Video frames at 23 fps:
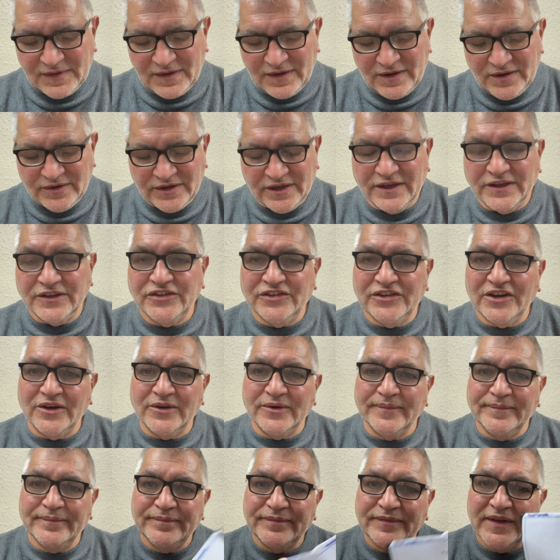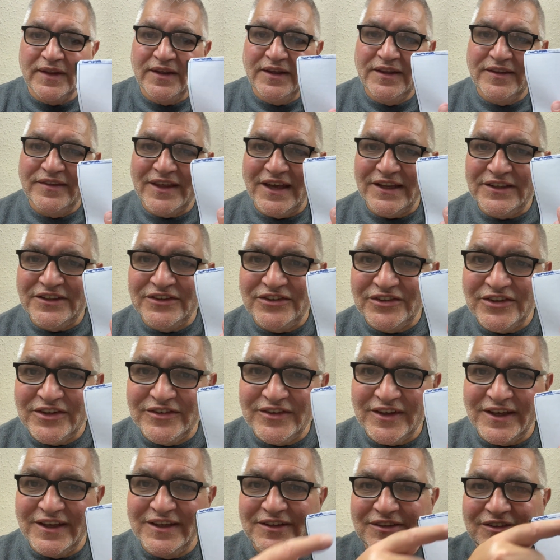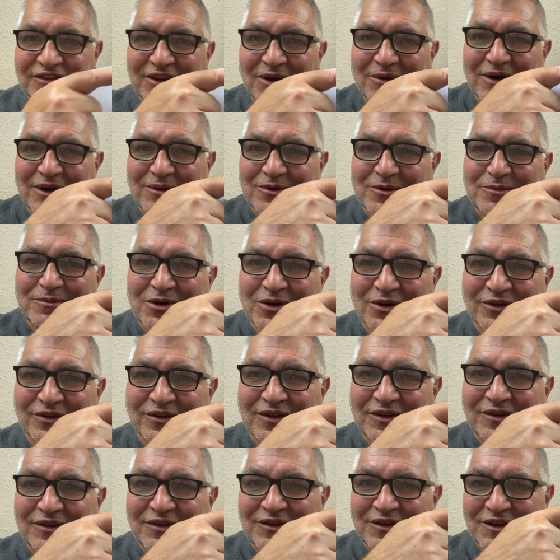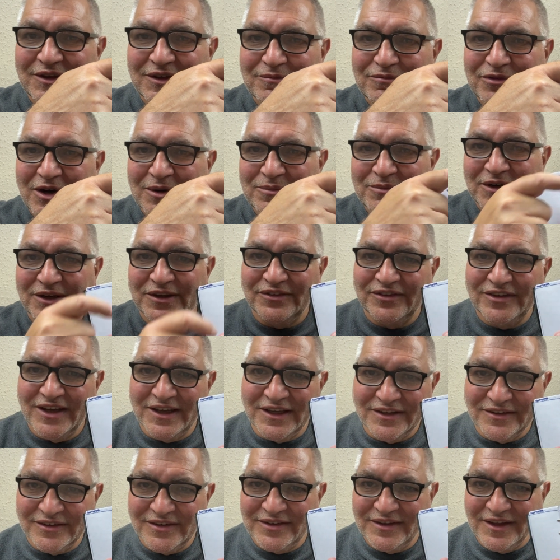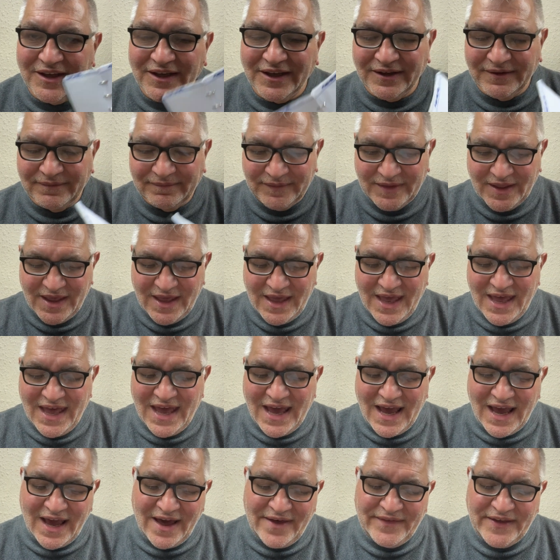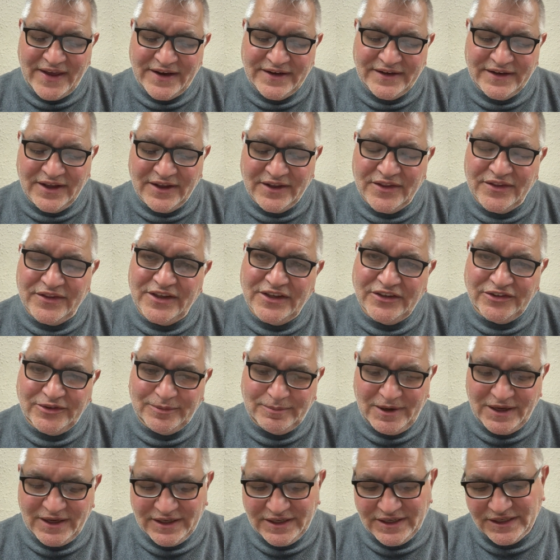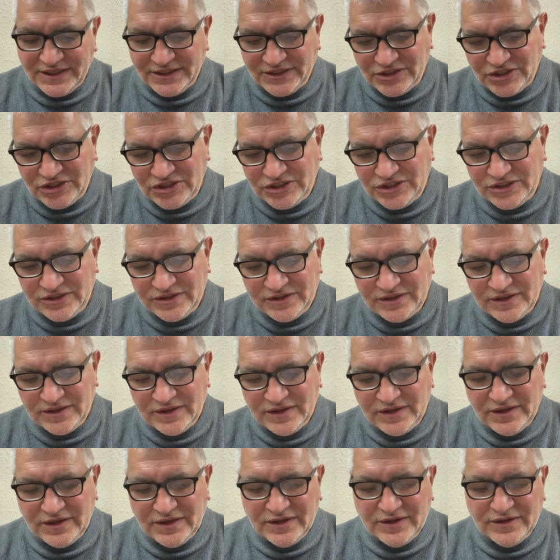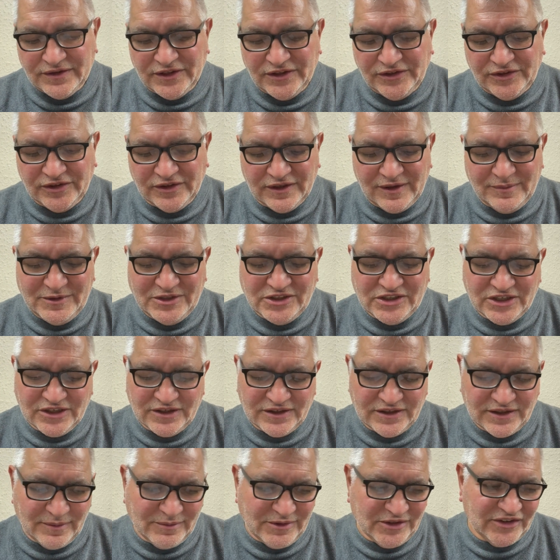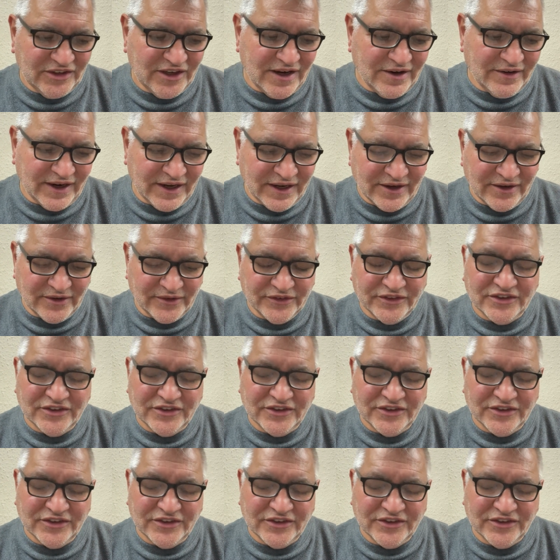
Okay, so that is the date. So I will put the appropriate date there. And then this page, let me tear it out.